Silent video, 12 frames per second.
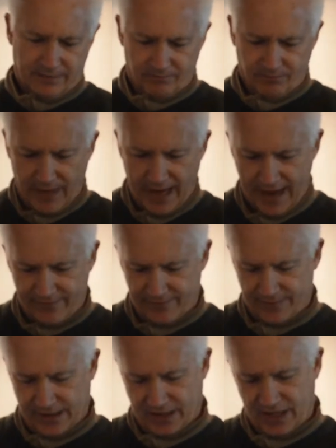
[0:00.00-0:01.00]
Half
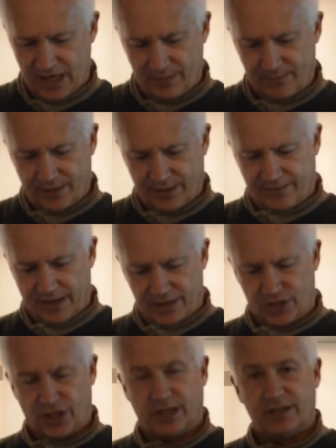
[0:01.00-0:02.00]
a cup of
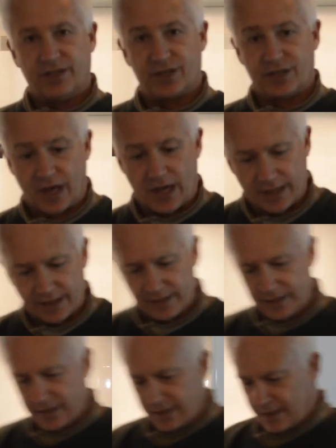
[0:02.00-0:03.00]
chicken stock,
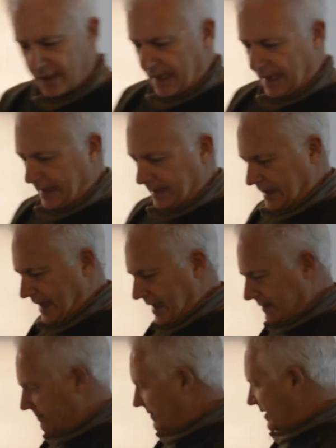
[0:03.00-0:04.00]
and a
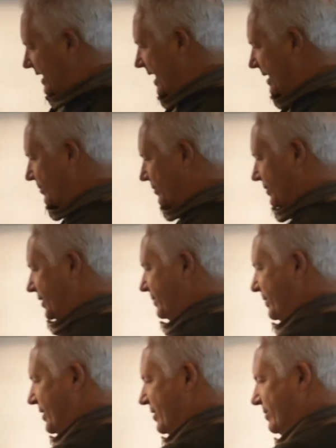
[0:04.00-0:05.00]

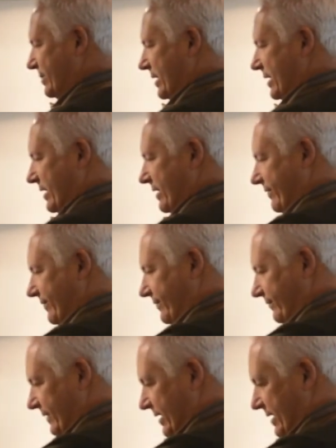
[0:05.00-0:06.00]
tablespoon of
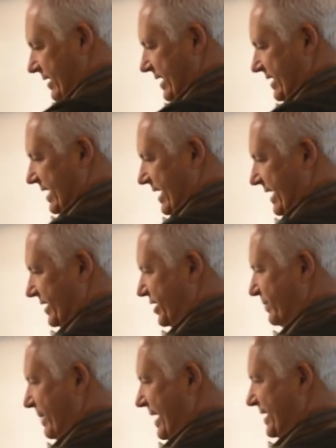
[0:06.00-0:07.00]
Italian
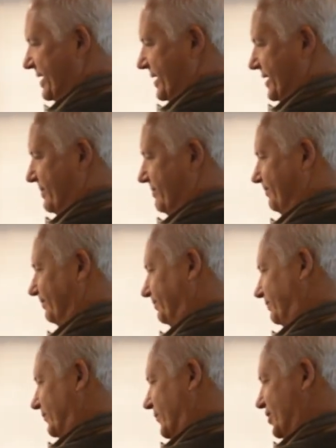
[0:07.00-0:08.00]
spices,
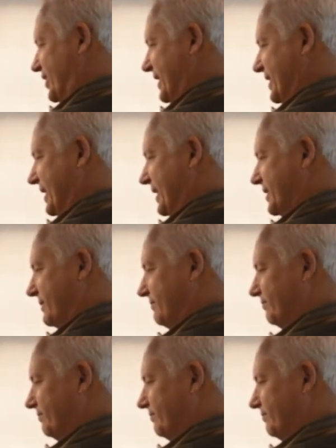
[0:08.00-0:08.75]
or seasonings.